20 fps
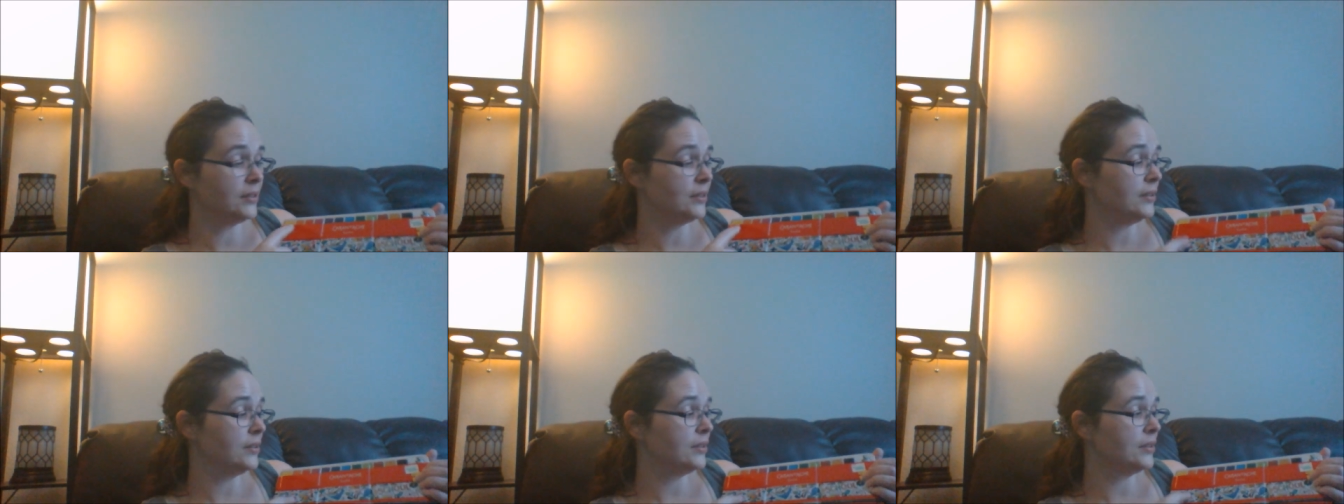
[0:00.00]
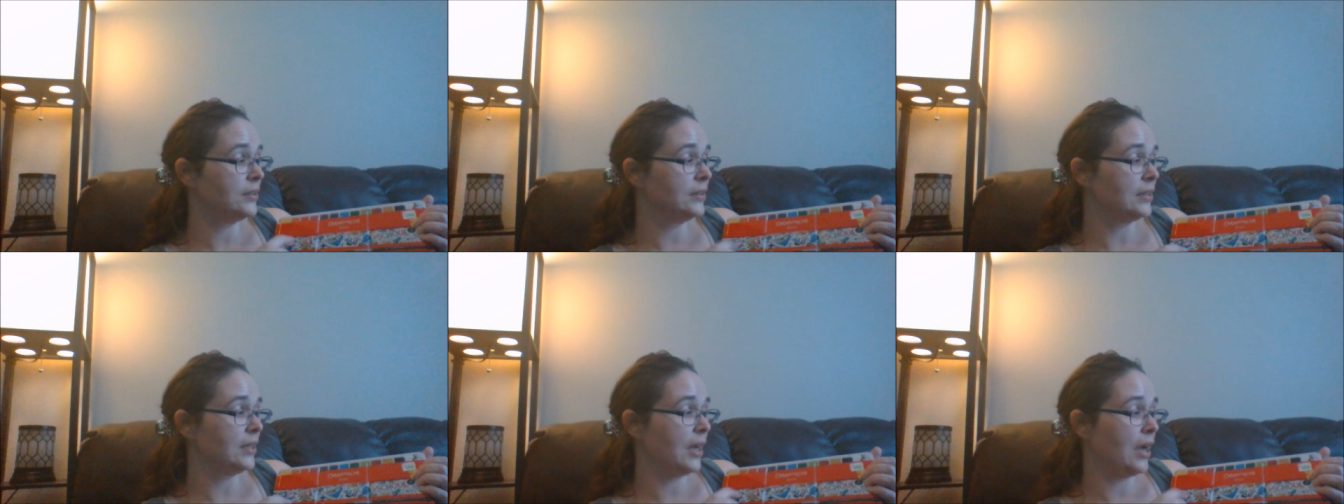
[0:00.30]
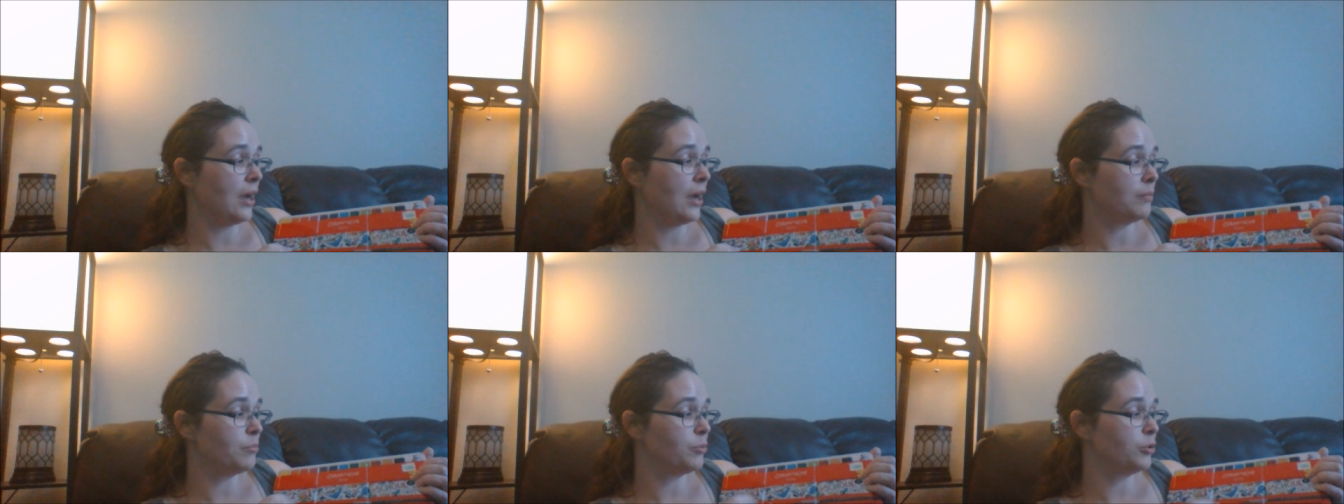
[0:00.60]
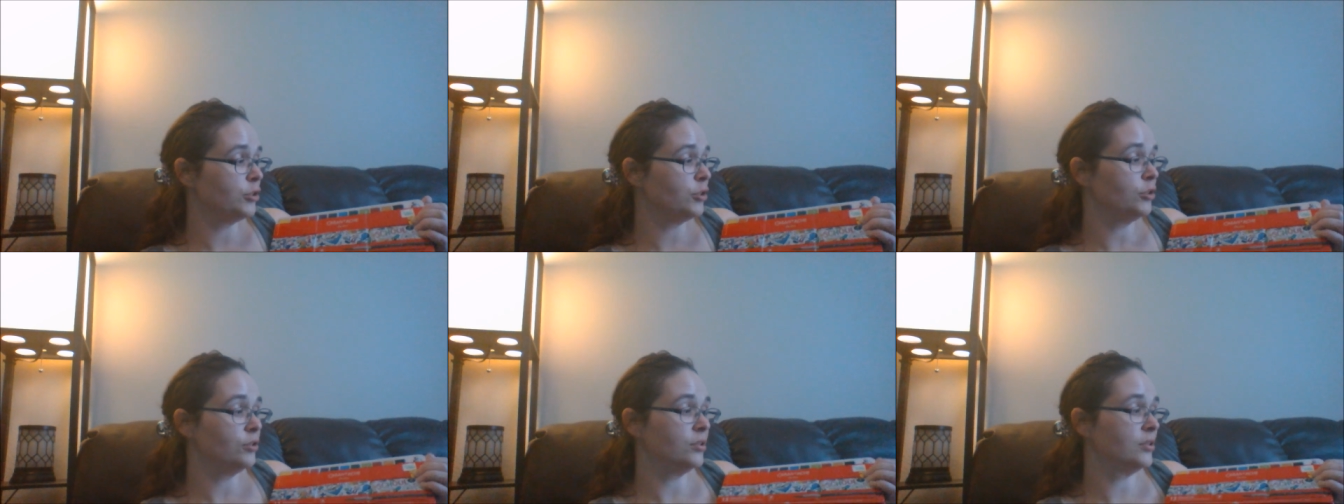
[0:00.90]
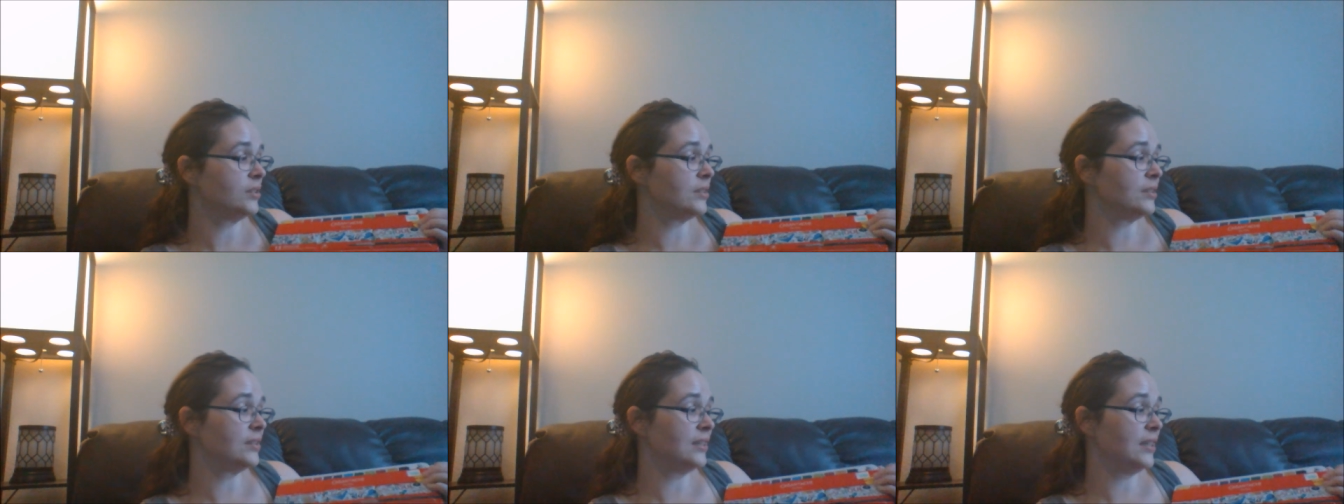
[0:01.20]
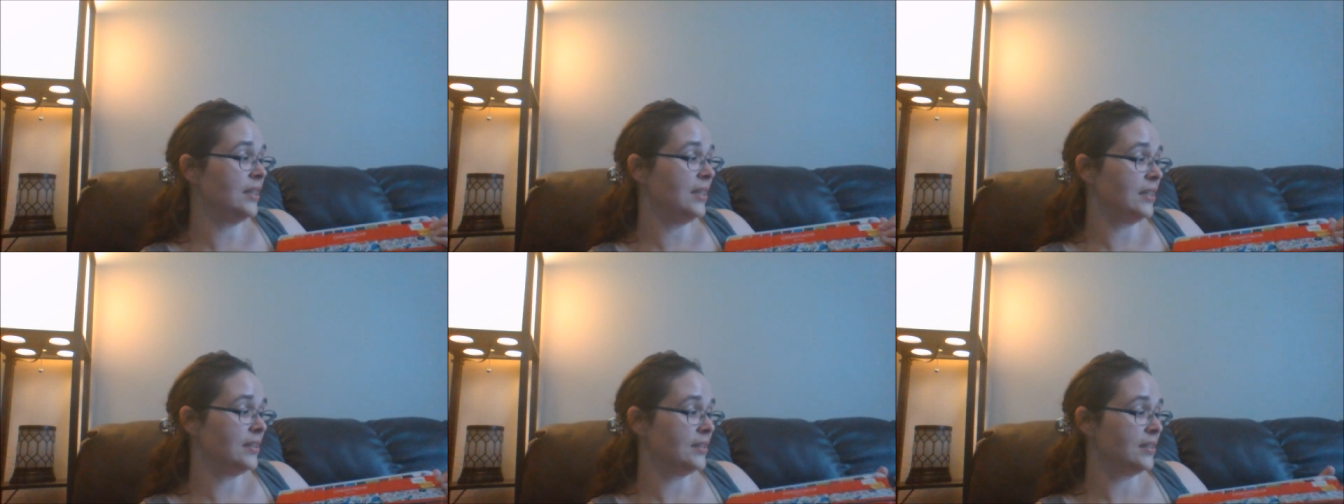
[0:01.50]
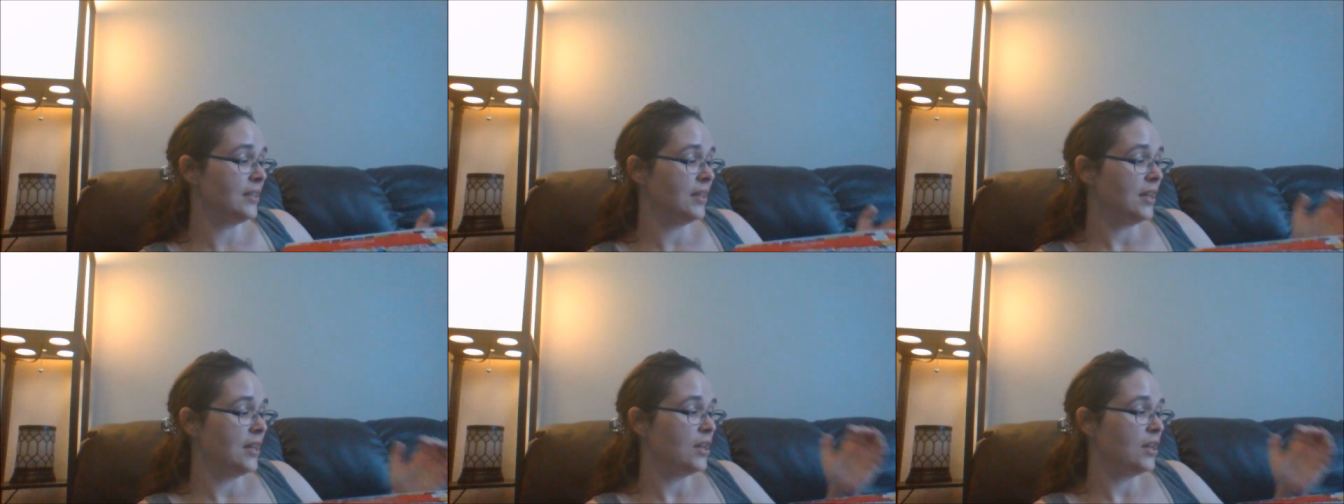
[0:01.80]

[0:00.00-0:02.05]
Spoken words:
this, I'm pretty sure this is it.